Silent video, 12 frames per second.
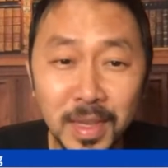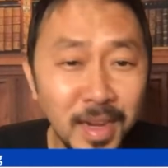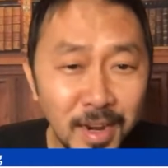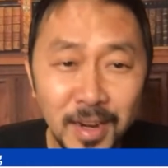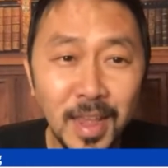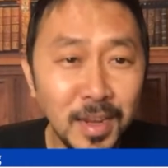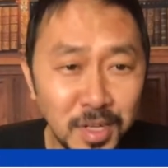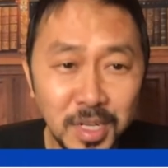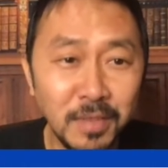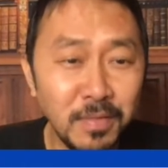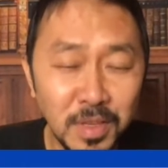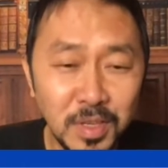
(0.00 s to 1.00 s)
They are not
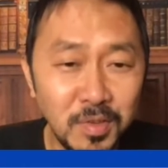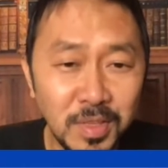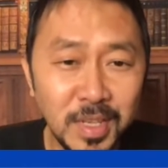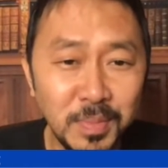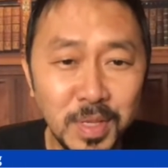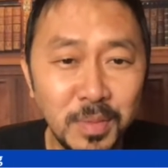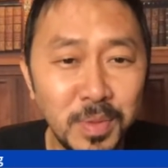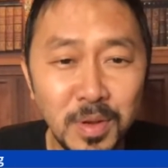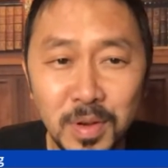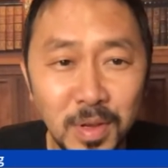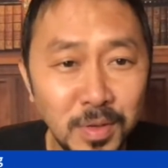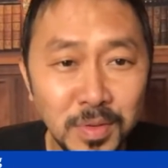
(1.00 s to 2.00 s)
shoving Q-tips up
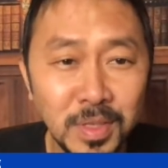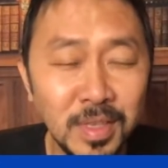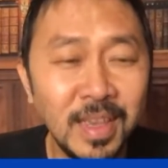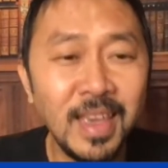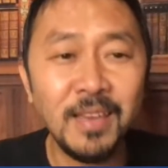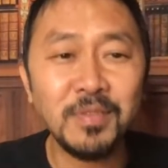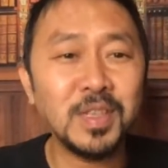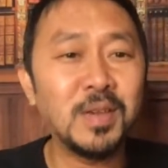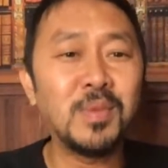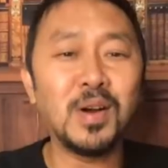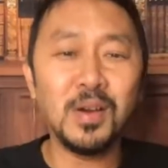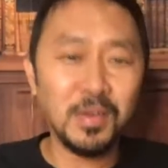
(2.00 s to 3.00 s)
their nose. They have
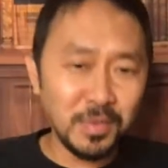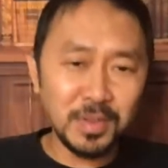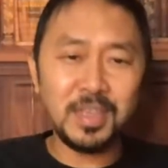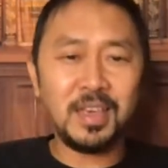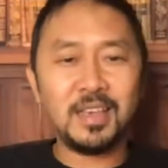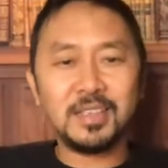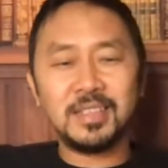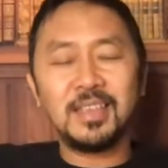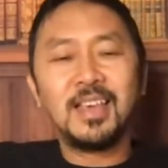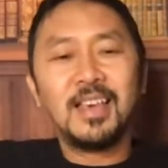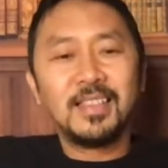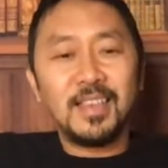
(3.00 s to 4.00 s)
some other tests
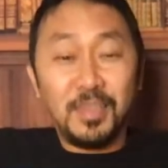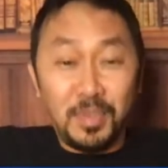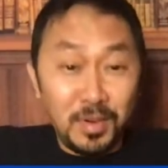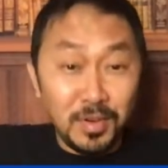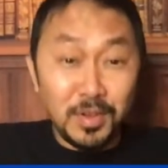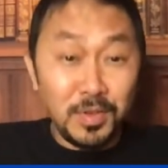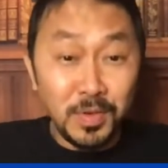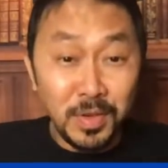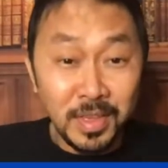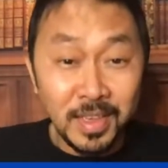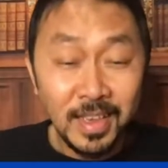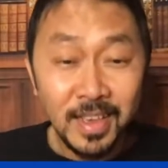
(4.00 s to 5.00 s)
that they're
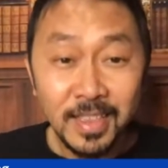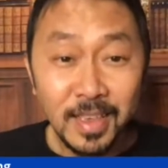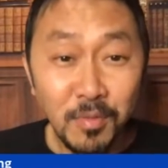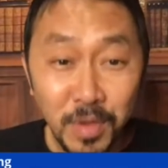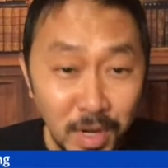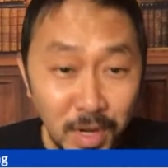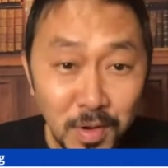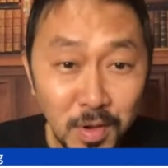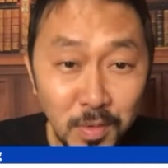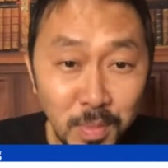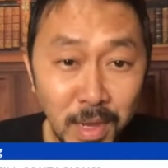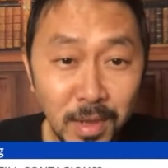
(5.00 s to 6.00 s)
doing that we don't
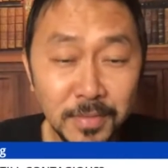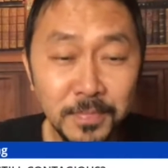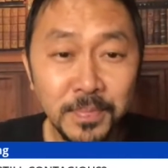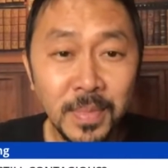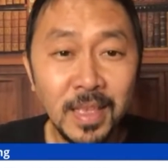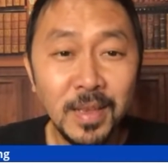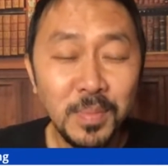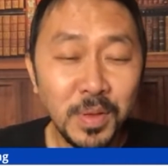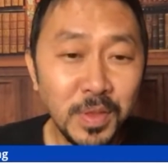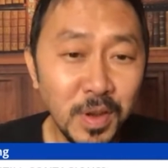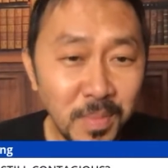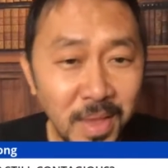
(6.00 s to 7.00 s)
know about.
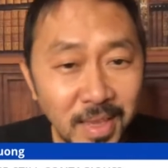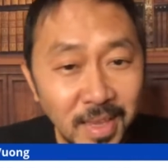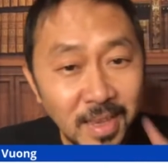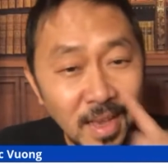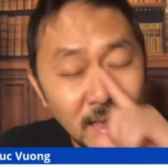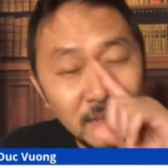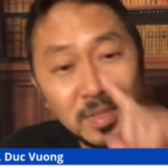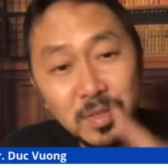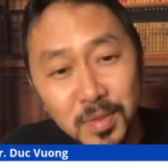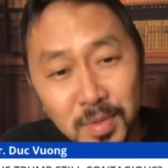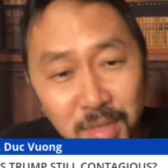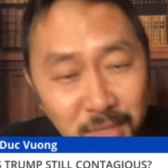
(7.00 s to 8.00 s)
But they're making us
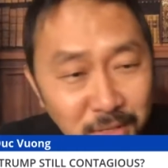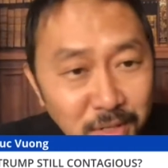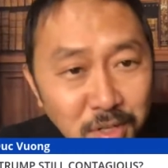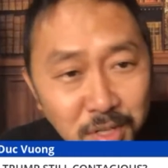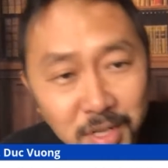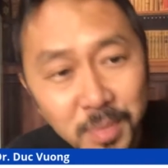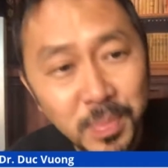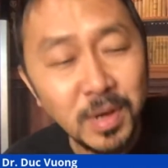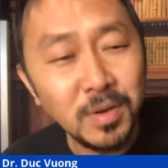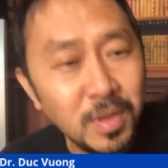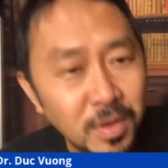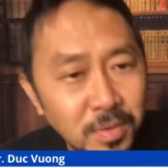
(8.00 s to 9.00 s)
do this shit up
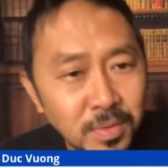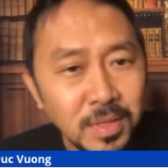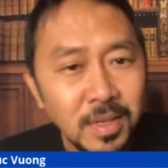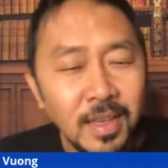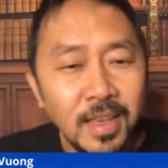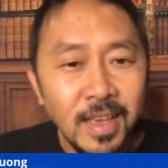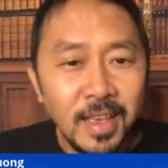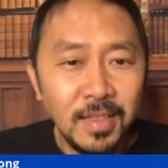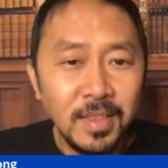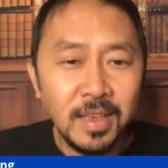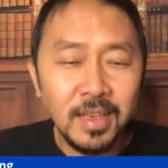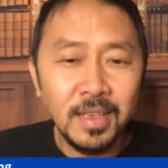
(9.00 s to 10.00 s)
our nose
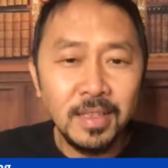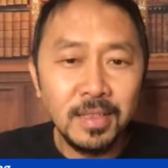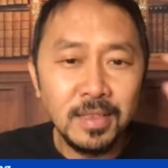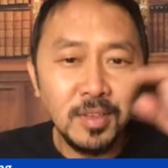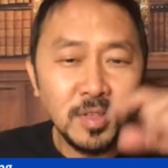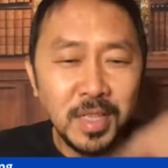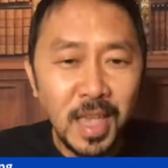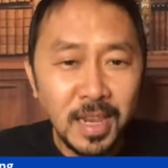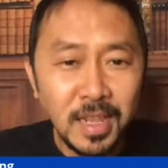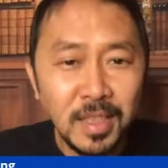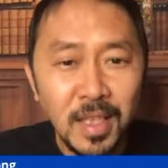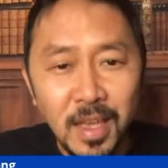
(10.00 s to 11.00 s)
and then, you know,
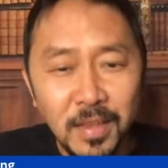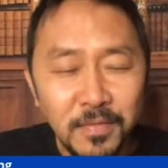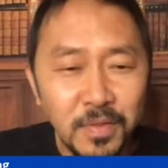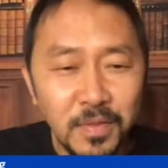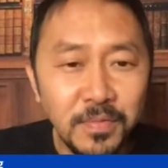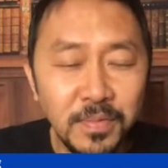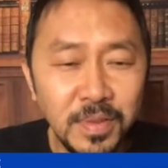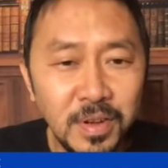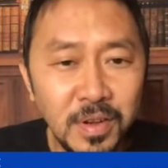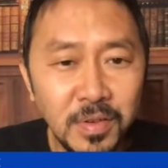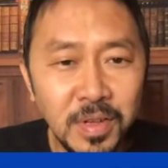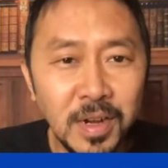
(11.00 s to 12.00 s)
stand in line for,
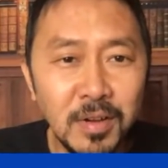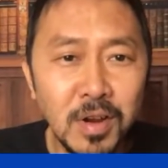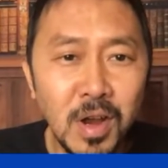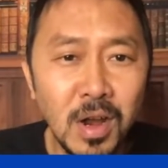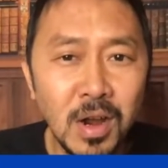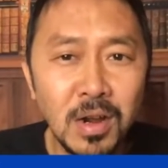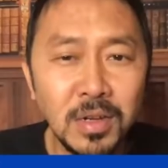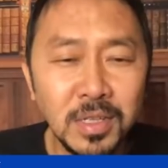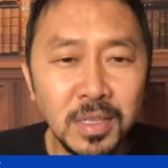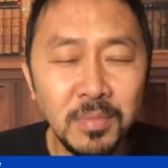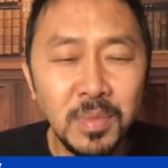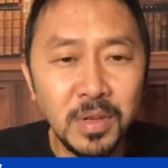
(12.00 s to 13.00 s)
you know, in our
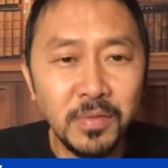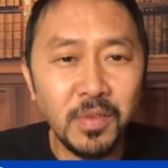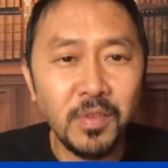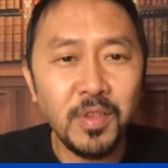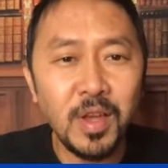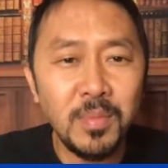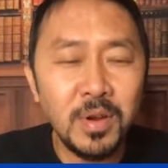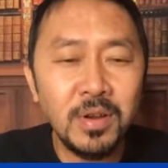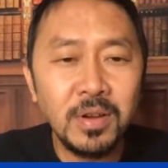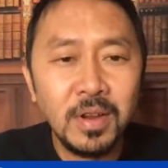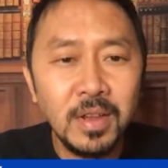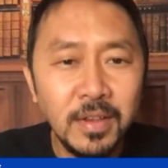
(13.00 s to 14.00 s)
cars in the middle of the
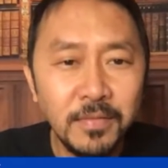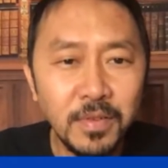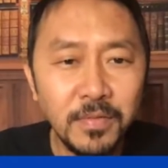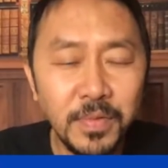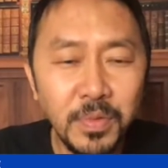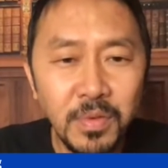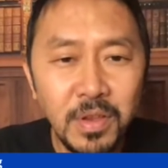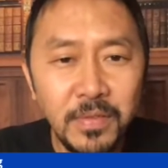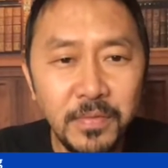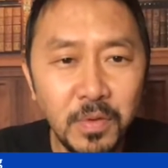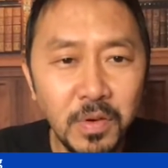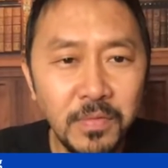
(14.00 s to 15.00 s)
summer for
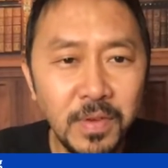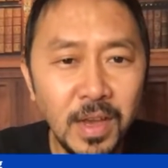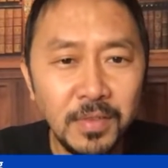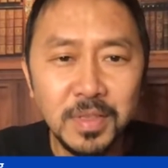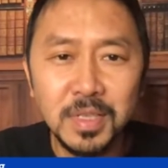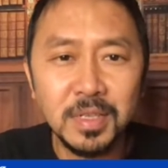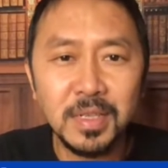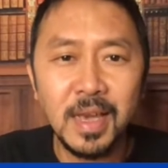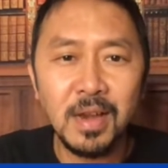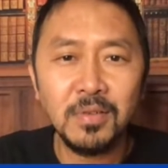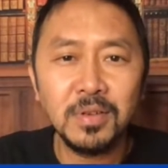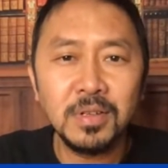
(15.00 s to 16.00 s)
3, 4, 5, 6
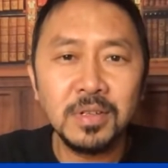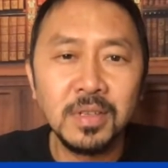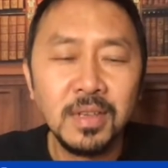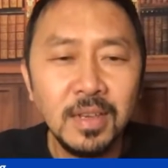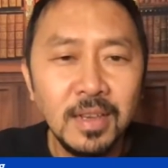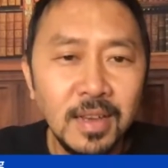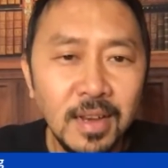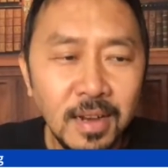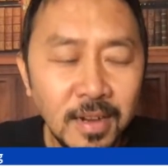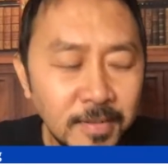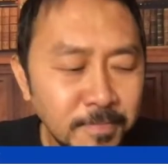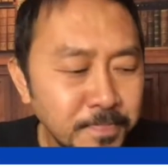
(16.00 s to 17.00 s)
hours
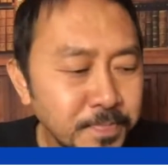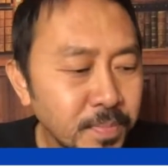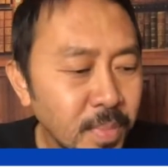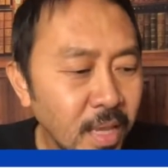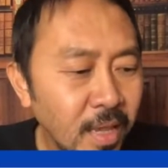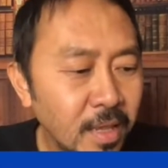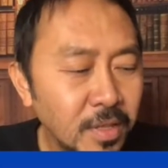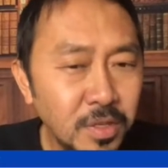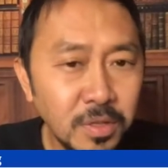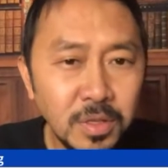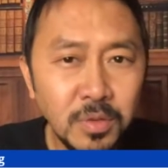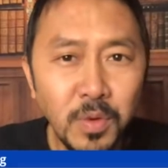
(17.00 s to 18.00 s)
and
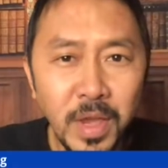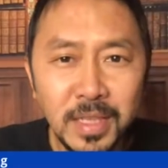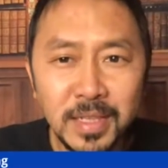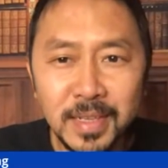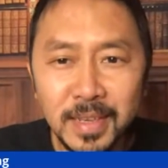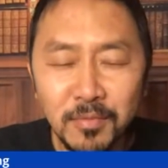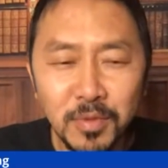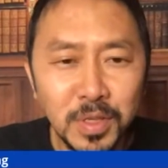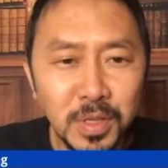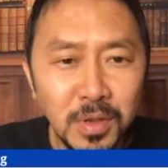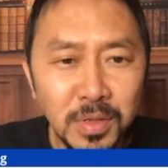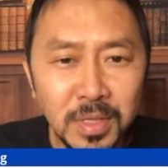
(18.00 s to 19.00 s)
to wait to get
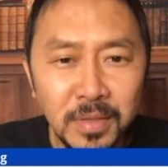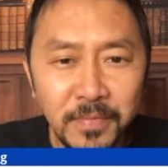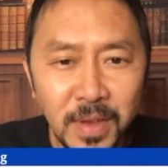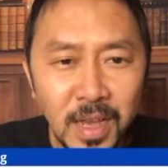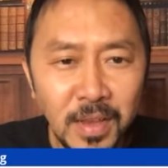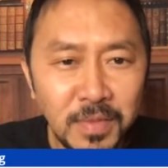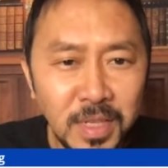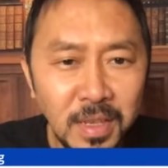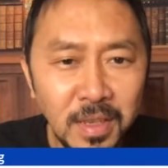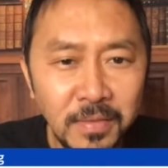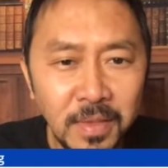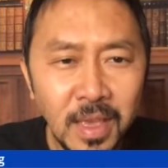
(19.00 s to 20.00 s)
results in 5,
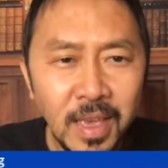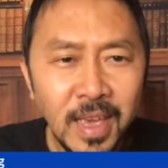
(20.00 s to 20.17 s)
10.